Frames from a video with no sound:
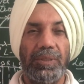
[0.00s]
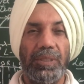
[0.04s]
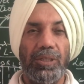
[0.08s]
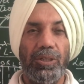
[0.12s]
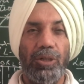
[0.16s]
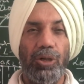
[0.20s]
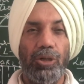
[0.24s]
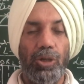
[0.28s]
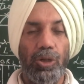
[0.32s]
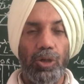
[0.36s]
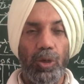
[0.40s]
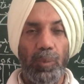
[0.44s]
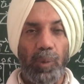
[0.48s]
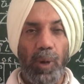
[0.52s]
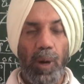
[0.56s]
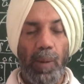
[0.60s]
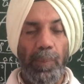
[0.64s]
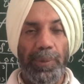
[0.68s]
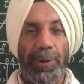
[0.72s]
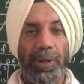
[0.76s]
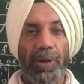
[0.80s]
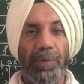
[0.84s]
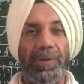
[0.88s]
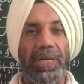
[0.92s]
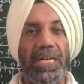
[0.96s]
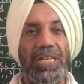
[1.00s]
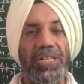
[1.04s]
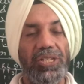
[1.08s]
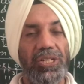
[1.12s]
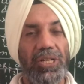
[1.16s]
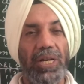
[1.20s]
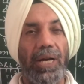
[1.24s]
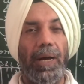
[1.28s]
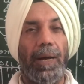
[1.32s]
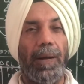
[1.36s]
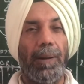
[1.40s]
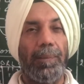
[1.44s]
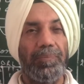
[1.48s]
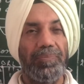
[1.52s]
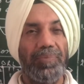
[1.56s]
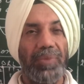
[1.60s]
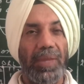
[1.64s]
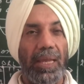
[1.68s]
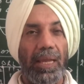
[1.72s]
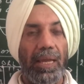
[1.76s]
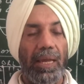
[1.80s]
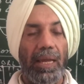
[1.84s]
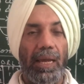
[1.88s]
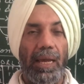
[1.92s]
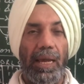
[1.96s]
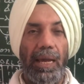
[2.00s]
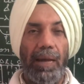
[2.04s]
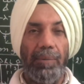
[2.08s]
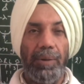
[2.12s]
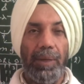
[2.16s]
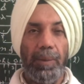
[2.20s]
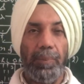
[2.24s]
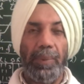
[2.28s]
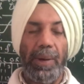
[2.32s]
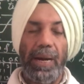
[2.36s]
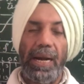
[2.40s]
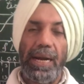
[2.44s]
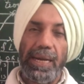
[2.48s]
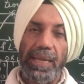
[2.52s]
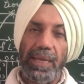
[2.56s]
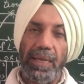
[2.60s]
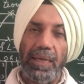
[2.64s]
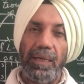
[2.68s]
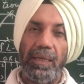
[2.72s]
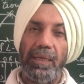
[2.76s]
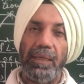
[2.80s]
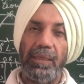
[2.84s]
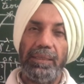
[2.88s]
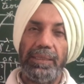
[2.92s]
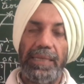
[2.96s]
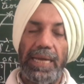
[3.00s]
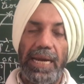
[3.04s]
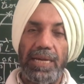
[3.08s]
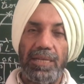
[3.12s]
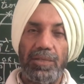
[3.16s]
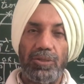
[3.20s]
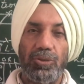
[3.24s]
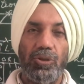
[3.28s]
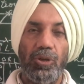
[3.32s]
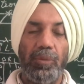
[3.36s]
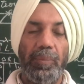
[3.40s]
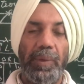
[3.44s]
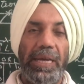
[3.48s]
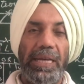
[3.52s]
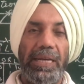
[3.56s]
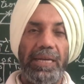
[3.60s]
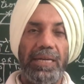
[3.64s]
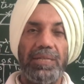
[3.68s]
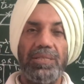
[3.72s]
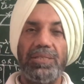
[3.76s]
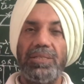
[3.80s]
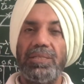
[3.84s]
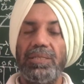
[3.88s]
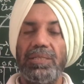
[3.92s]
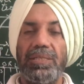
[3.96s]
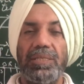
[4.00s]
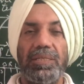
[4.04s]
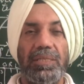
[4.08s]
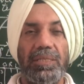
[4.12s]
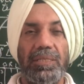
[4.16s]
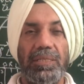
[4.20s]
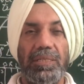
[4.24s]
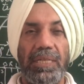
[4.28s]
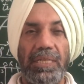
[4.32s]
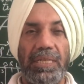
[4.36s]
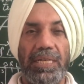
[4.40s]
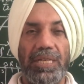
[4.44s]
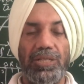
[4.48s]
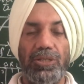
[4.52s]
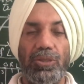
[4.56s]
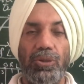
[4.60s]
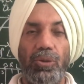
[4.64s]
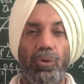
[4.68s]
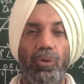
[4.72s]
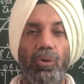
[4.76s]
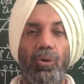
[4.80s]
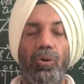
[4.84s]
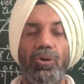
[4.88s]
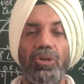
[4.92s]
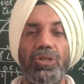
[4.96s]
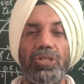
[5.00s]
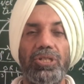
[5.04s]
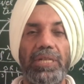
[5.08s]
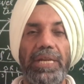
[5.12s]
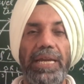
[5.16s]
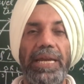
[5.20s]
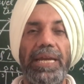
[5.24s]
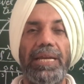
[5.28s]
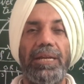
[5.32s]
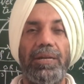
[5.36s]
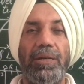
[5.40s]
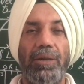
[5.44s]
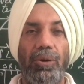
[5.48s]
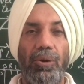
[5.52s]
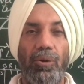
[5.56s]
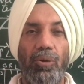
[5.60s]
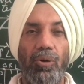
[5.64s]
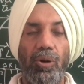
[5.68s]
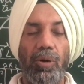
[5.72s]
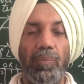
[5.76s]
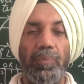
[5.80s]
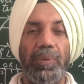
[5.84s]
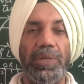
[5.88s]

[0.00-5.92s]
Now, due to property of inertia, every particle tends to remain in its own state, own